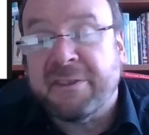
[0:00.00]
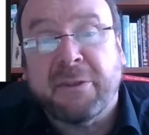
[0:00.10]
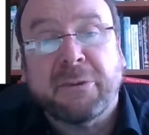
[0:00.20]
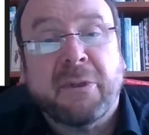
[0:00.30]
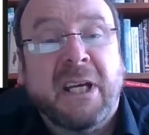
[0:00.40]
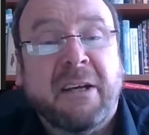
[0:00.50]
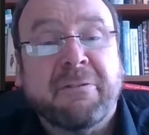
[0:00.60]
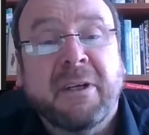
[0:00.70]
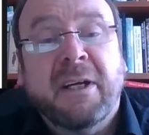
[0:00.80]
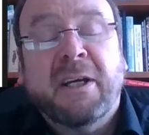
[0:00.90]
So you
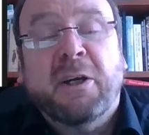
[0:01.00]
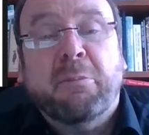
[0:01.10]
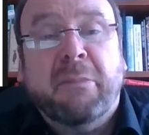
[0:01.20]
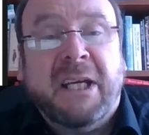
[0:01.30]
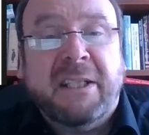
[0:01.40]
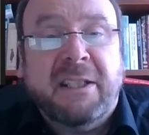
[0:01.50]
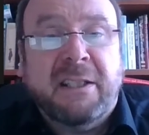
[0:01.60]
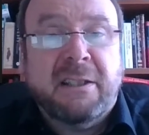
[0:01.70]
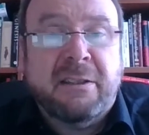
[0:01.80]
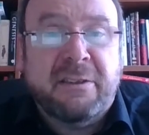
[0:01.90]
have
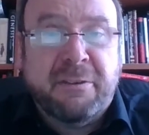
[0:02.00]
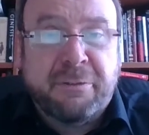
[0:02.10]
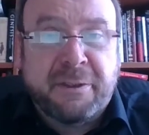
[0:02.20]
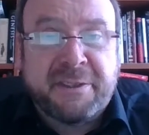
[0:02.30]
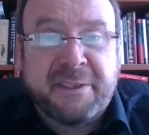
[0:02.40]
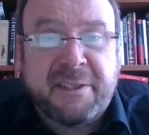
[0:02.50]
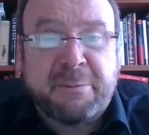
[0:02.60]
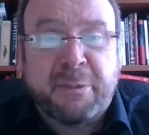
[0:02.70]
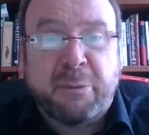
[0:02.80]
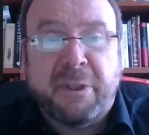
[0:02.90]
many differences
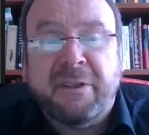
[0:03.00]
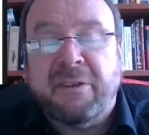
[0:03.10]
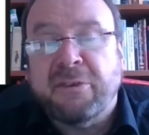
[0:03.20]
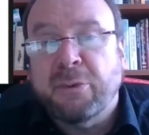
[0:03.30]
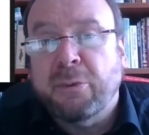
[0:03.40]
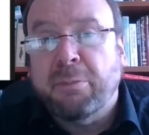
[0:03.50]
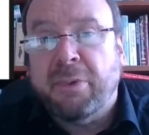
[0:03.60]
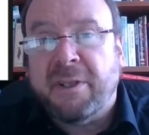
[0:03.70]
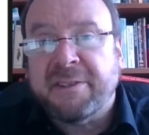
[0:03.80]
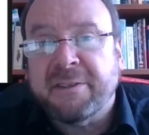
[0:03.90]
between the two
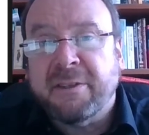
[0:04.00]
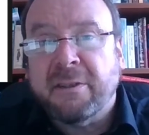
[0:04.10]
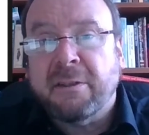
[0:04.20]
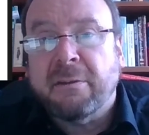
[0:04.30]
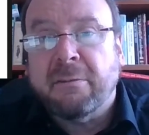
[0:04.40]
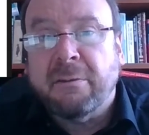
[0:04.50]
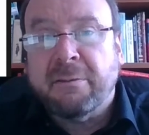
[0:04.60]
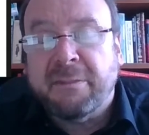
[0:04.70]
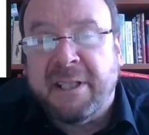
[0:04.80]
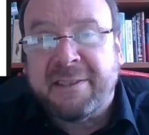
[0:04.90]
personal
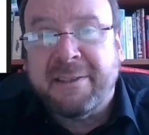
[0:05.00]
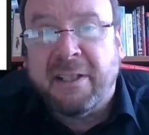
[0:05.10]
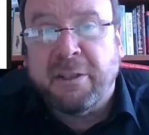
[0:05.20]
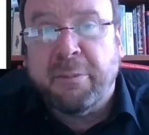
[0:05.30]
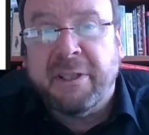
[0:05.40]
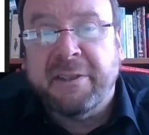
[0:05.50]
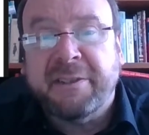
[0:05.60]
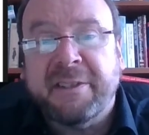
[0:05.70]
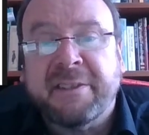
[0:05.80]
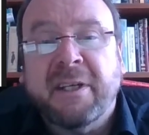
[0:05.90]
tax
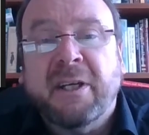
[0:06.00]
liabilities,